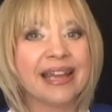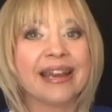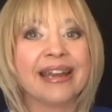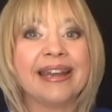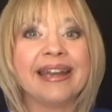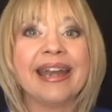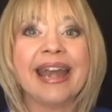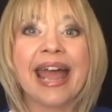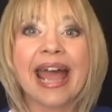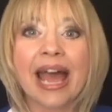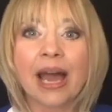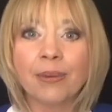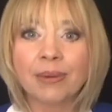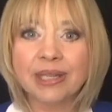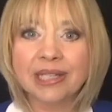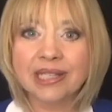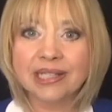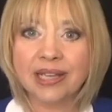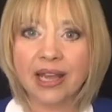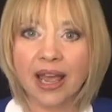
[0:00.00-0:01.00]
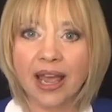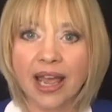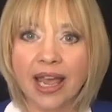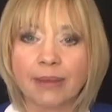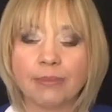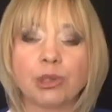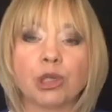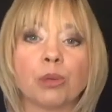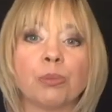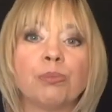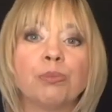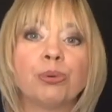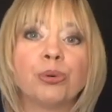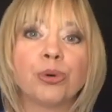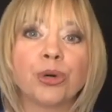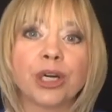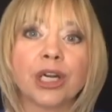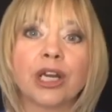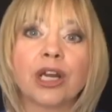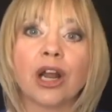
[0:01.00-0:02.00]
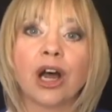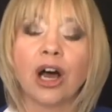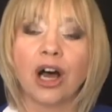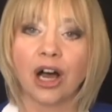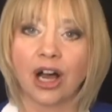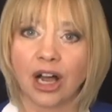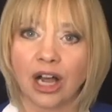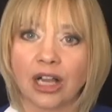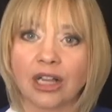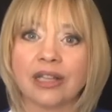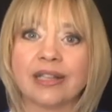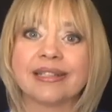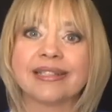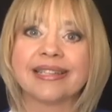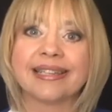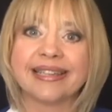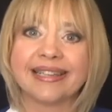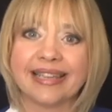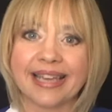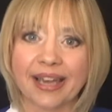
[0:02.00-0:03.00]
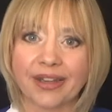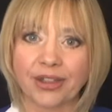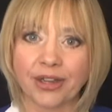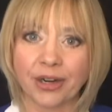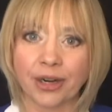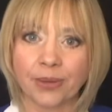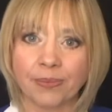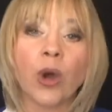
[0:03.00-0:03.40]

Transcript: now it's time to put it all together.